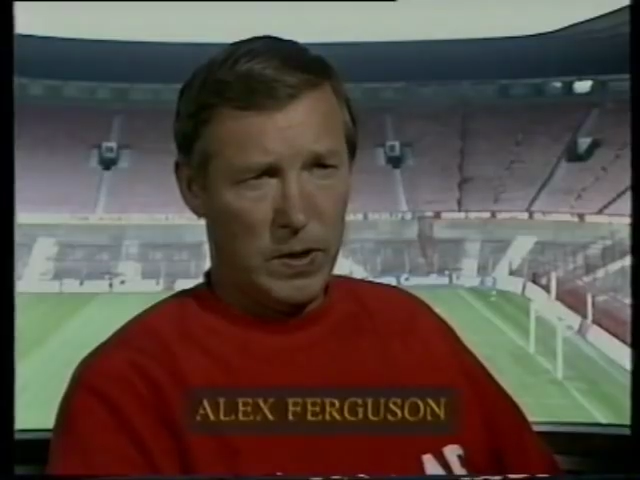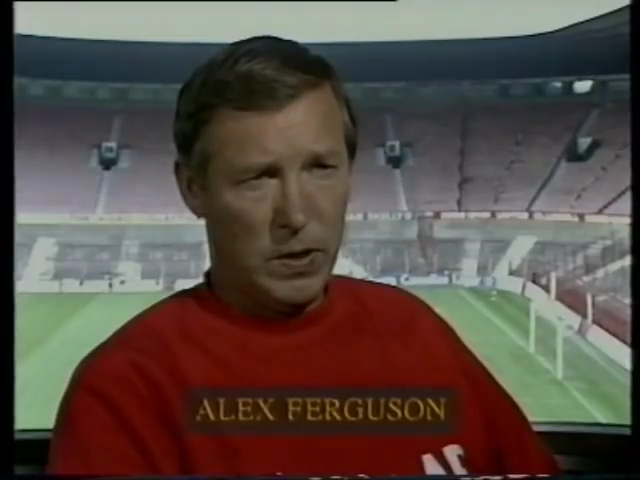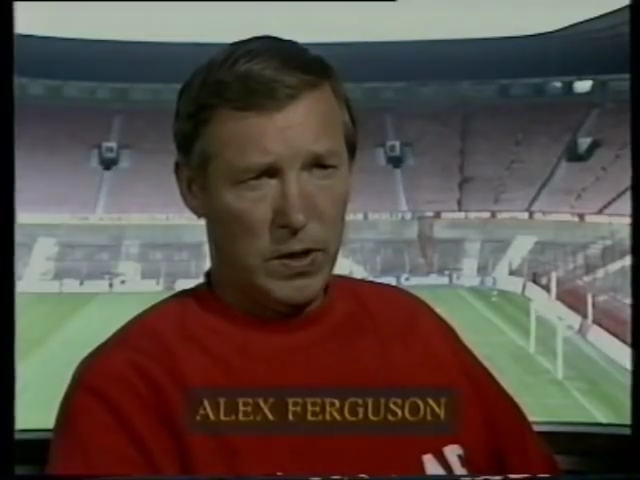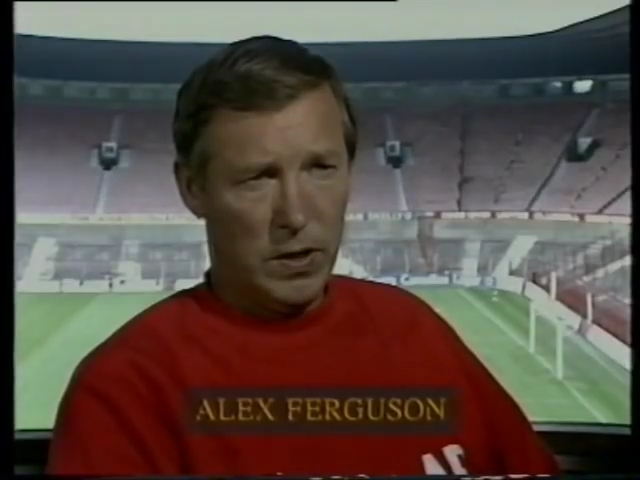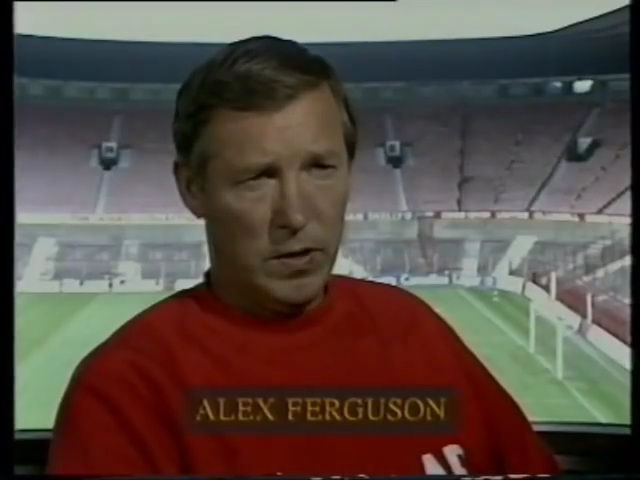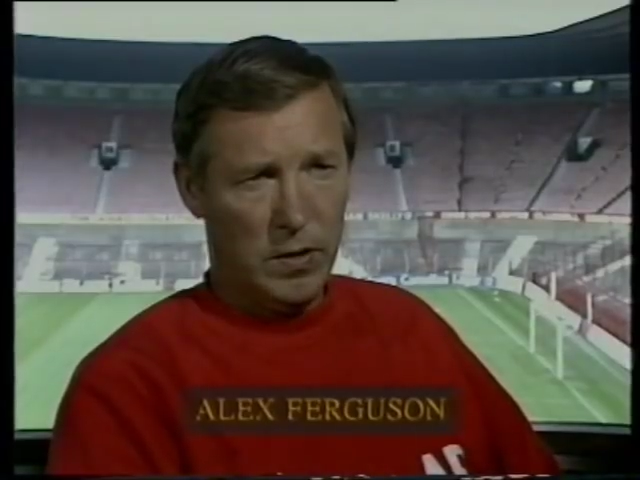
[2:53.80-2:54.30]

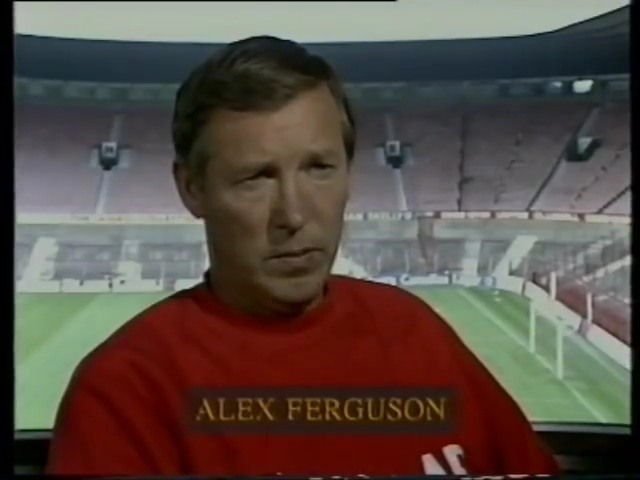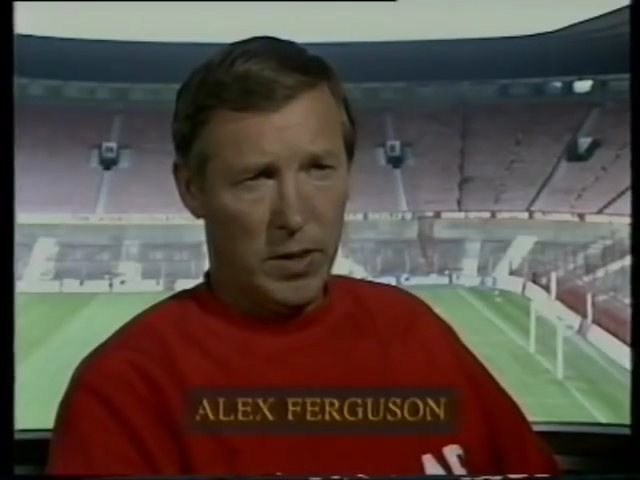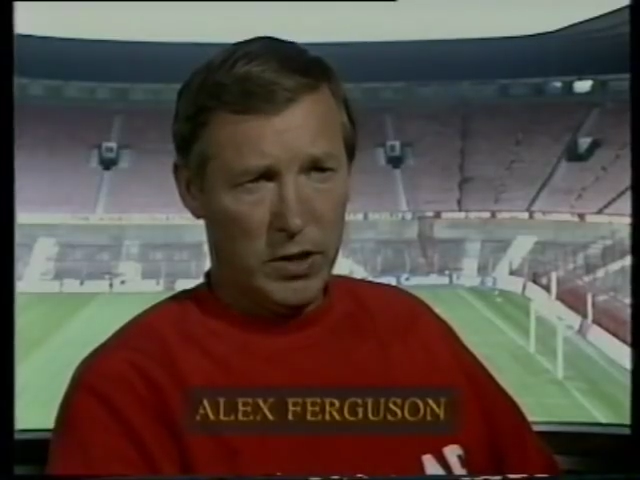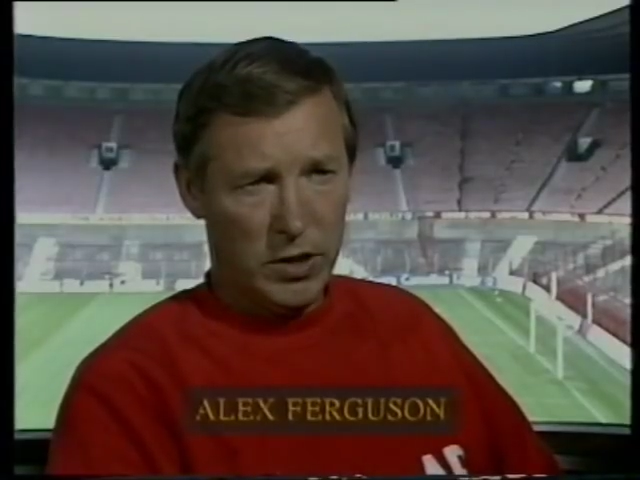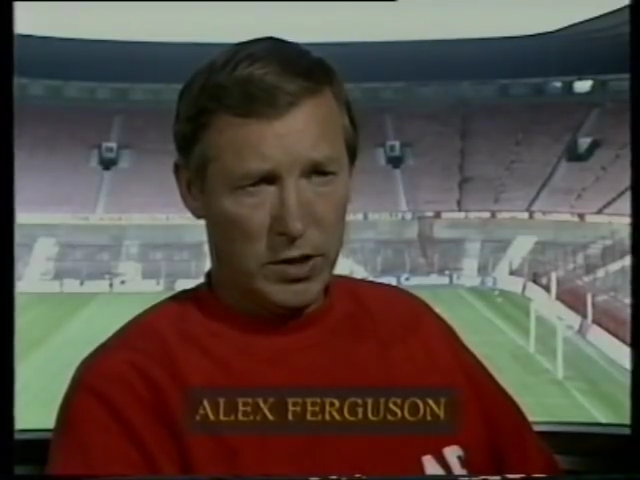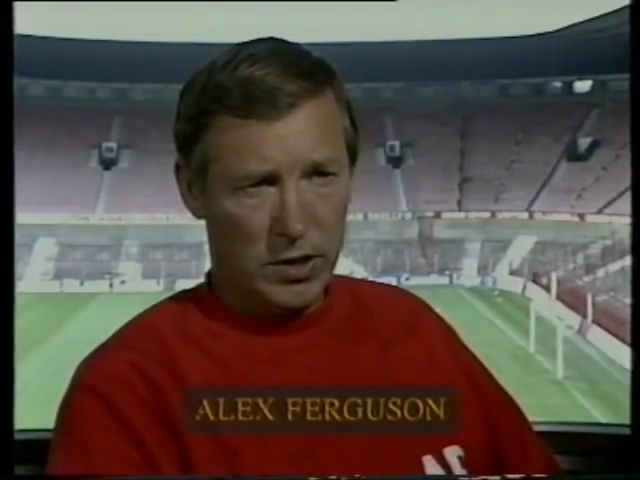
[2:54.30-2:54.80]
uh, in the
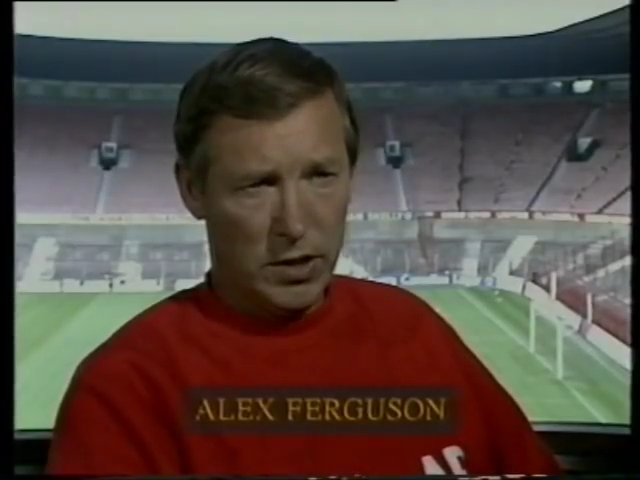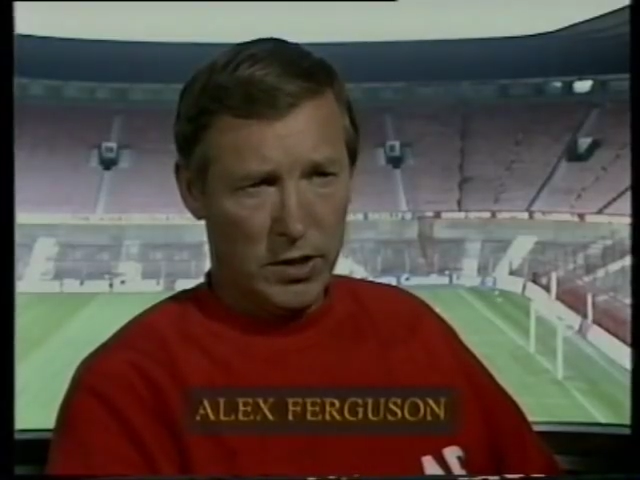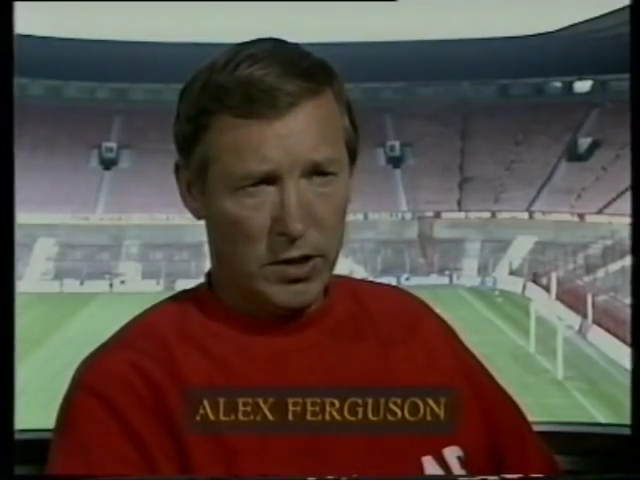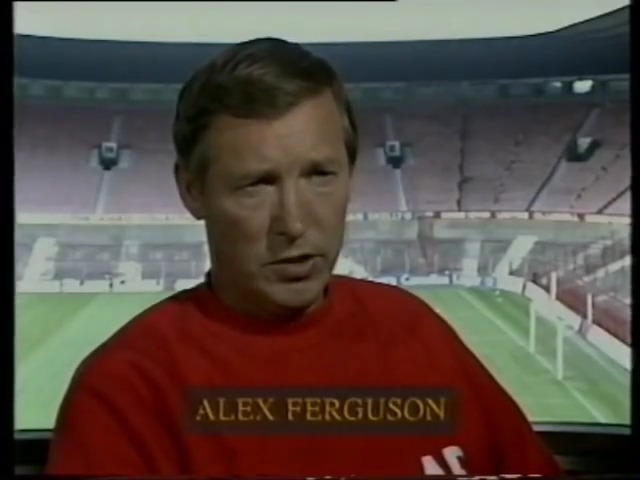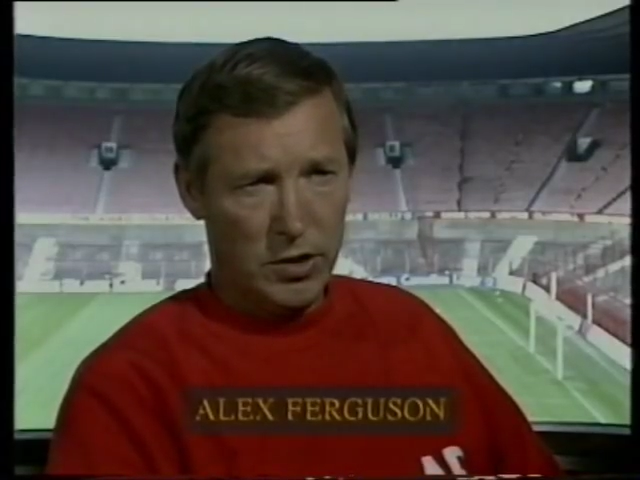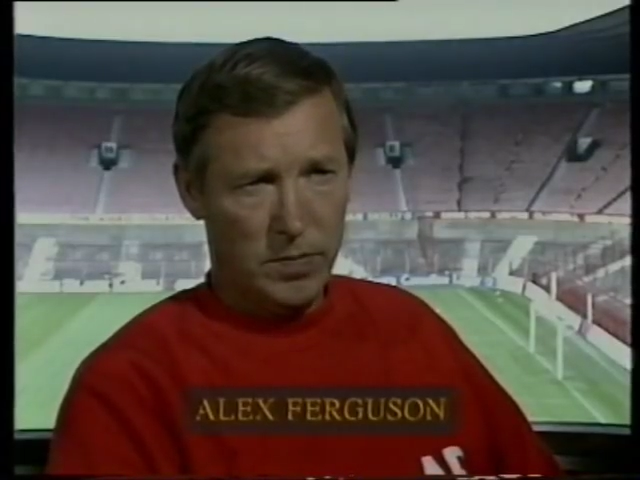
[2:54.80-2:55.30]
Manchester
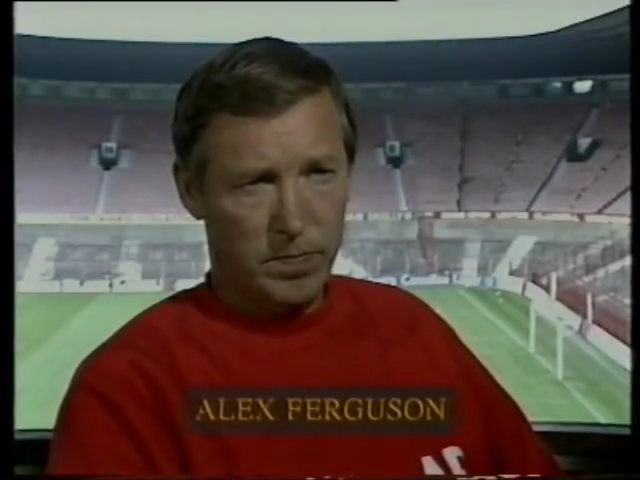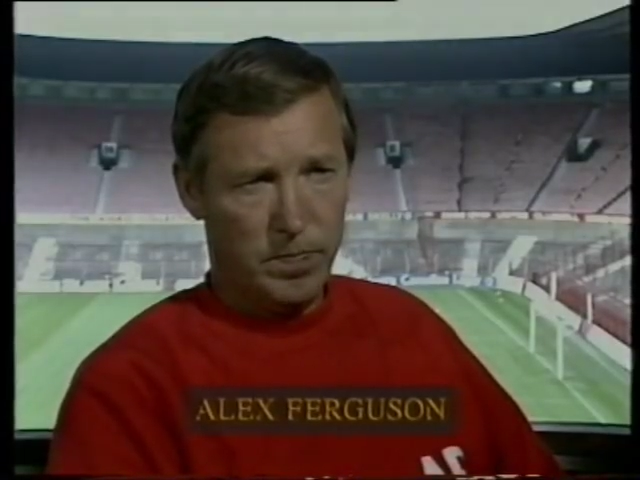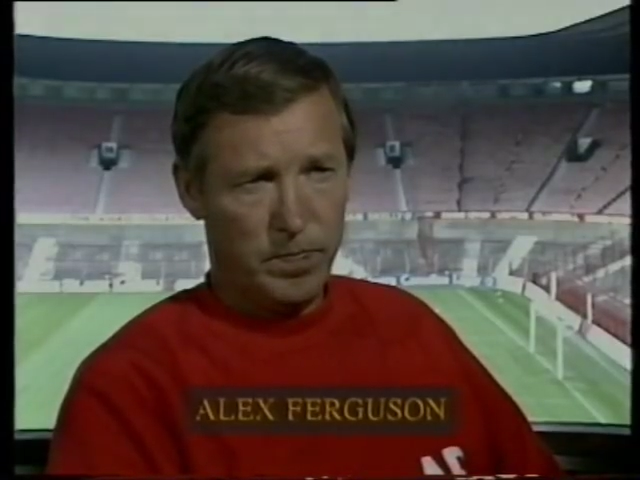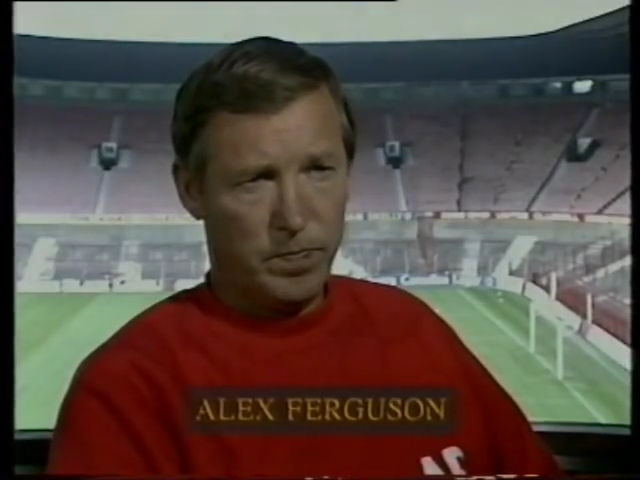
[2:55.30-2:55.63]
United team.